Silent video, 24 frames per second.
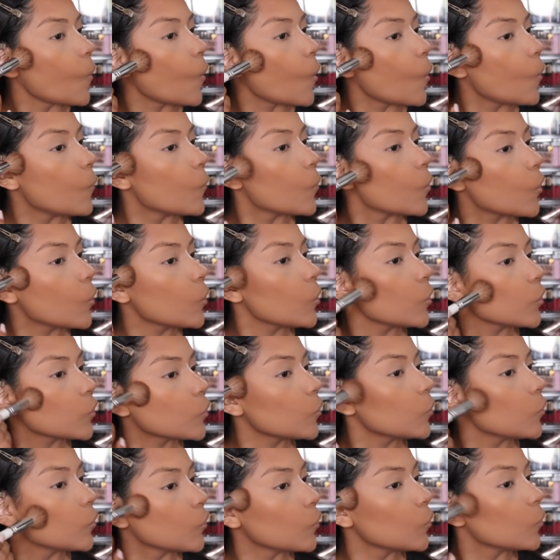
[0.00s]
And what I like
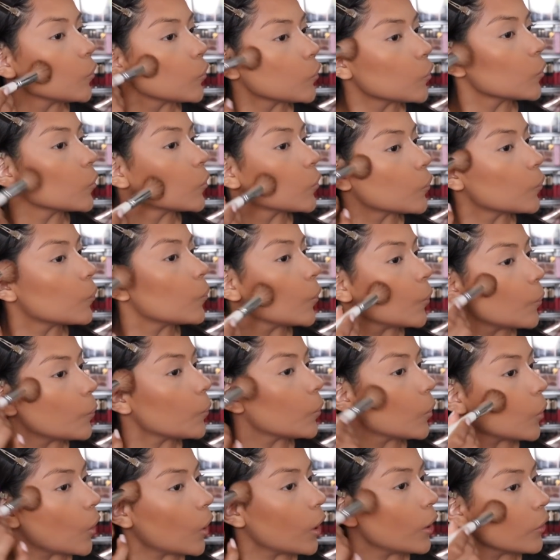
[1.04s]
to do is just
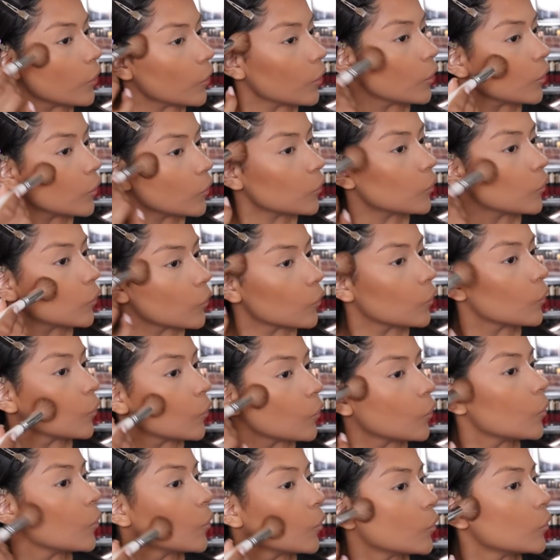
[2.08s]
apply this
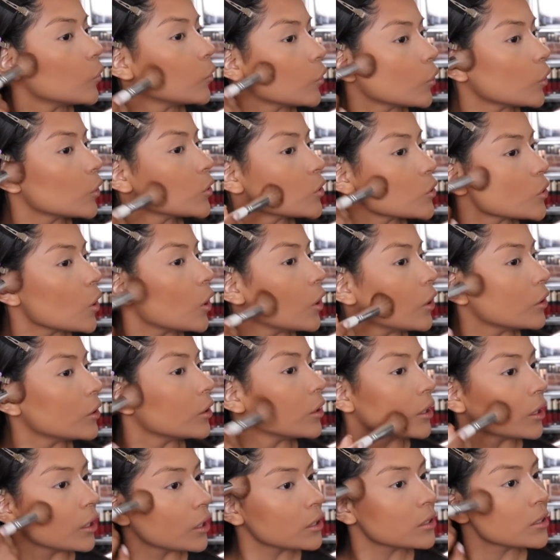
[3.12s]
just
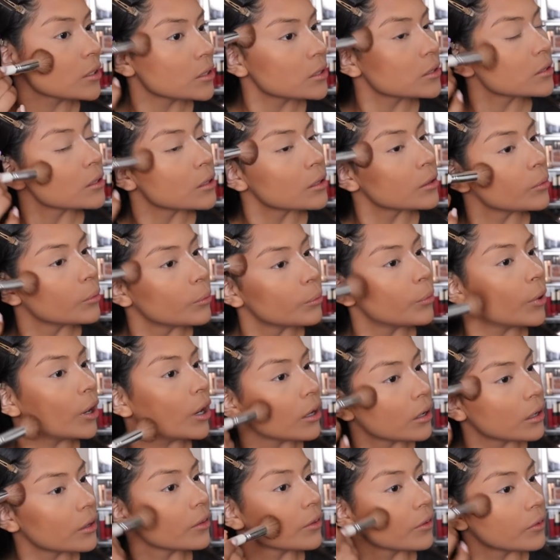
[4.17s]
on this
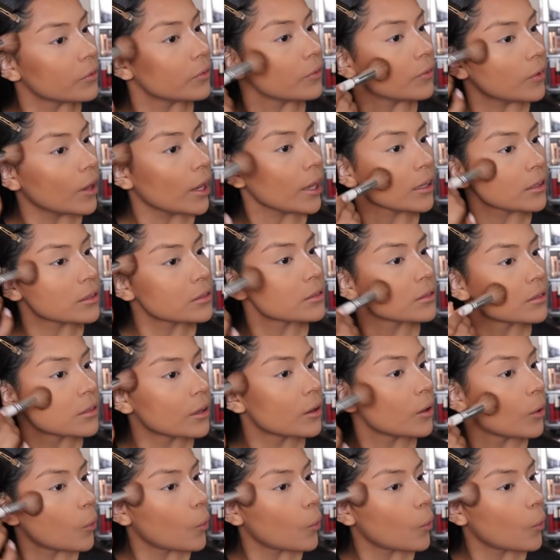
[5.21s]
part of the face.